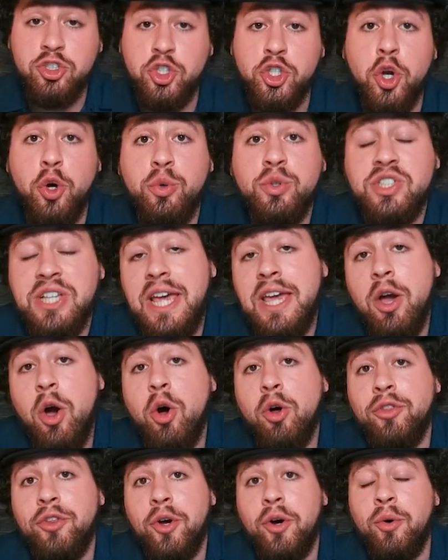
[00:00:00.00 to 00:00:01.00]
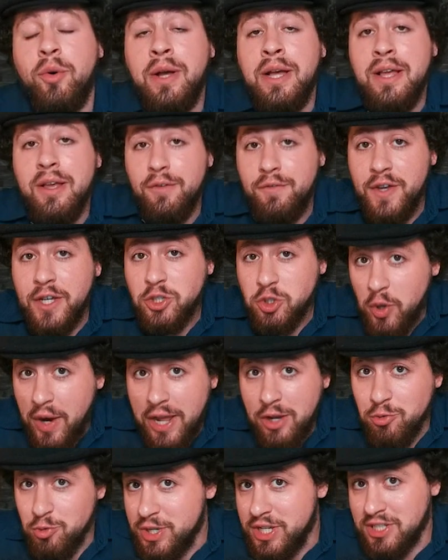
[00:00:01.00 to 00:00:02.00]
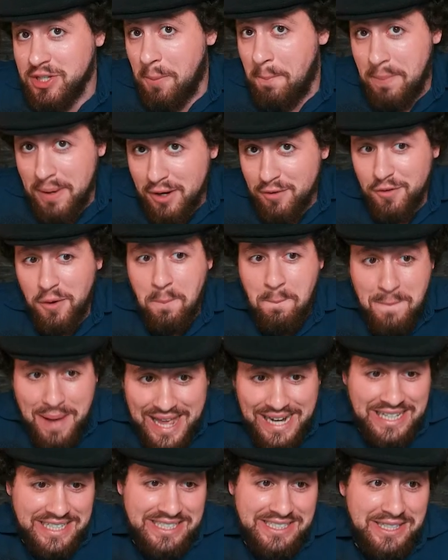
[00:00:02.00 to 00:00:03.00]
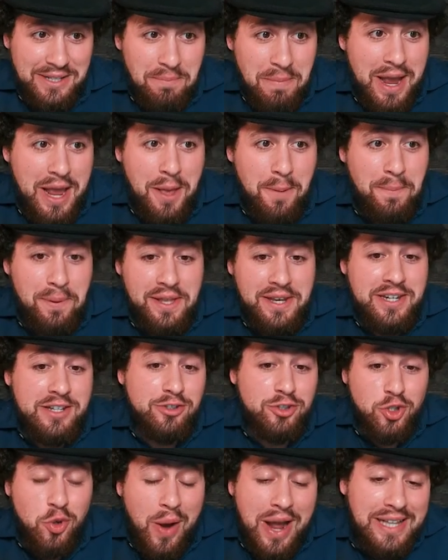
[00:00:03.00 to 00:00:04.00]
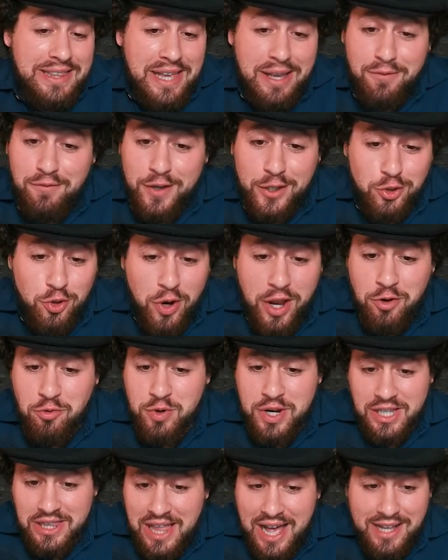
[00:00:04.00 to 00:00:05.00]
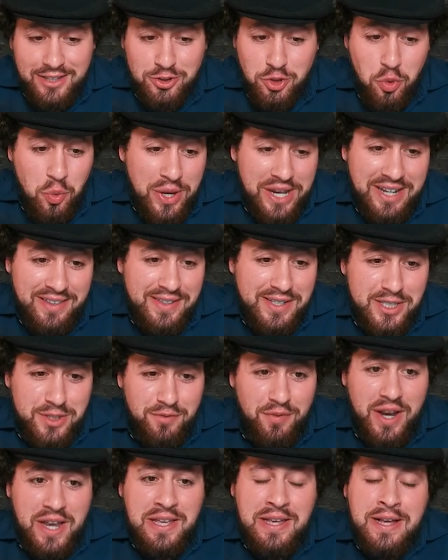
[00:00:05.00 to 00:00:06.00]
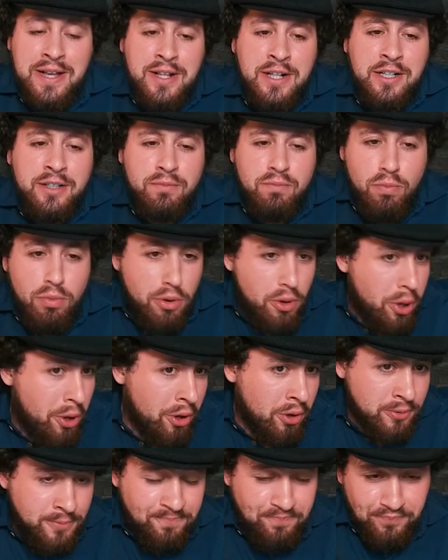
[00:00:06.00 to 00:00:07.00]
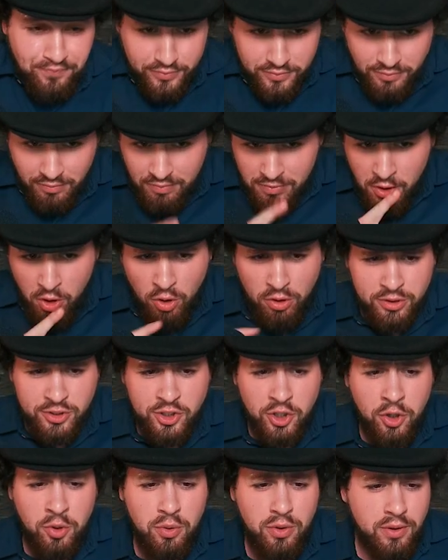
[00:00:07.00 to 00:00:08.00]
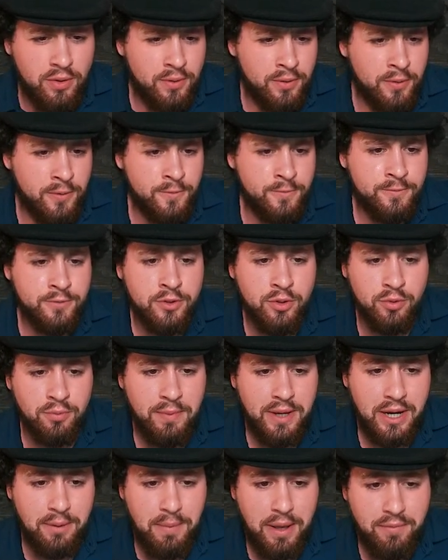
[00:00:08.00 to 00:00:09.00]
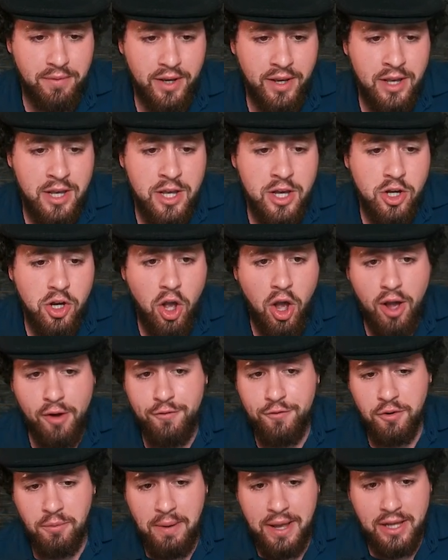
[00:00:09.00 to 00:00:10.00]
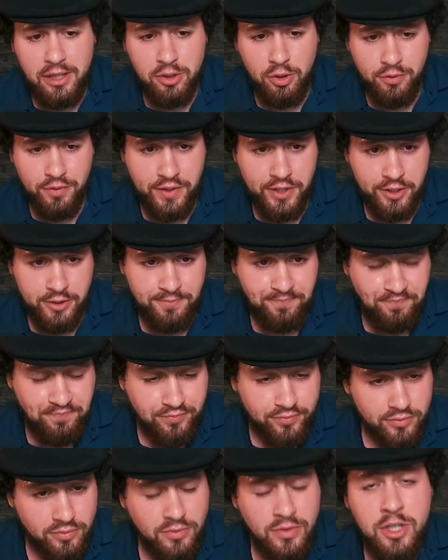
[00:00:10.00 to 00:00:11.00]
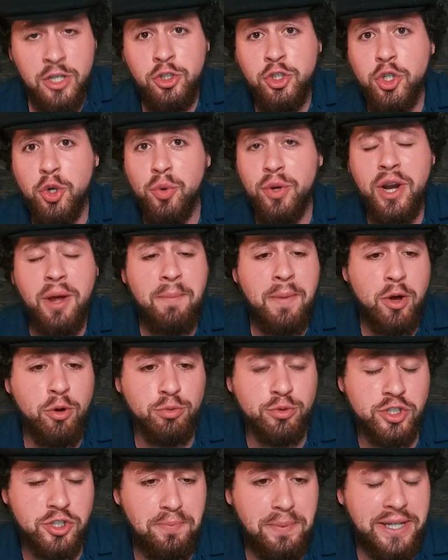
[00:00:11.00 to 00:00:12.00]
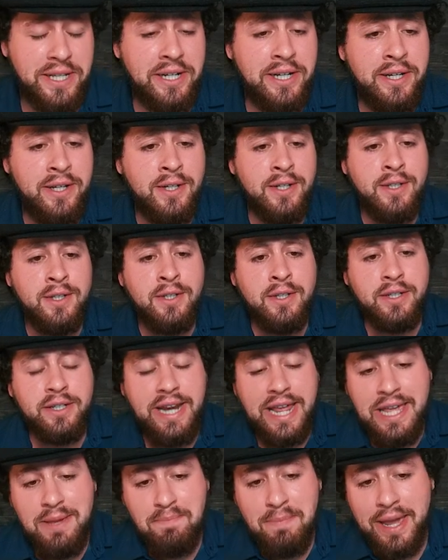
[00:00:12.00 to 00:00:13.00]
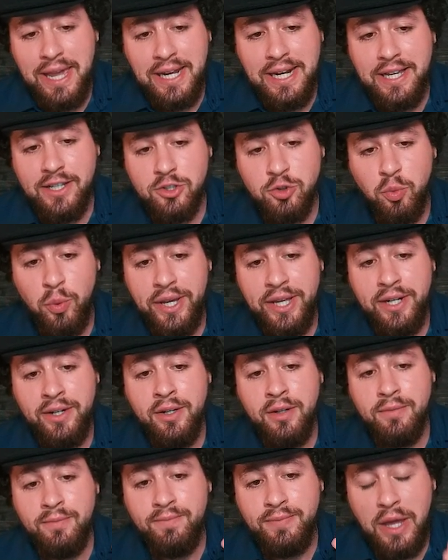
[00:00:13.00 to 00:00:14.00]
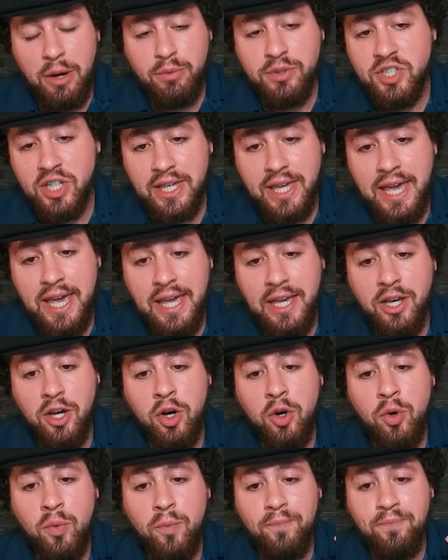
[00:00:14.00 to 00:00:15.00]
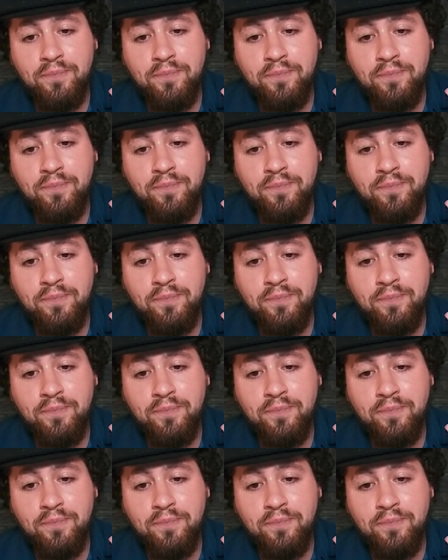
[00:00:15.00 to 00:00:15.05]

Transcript: Jose Aldo. Victor Henry is a bit of a menace, in my opinion. So I like Victor Henry a lot to win in this fight. Also, I'm having a cough from hell over here. Choking on my own spit. Nate Maness win. That was a KO.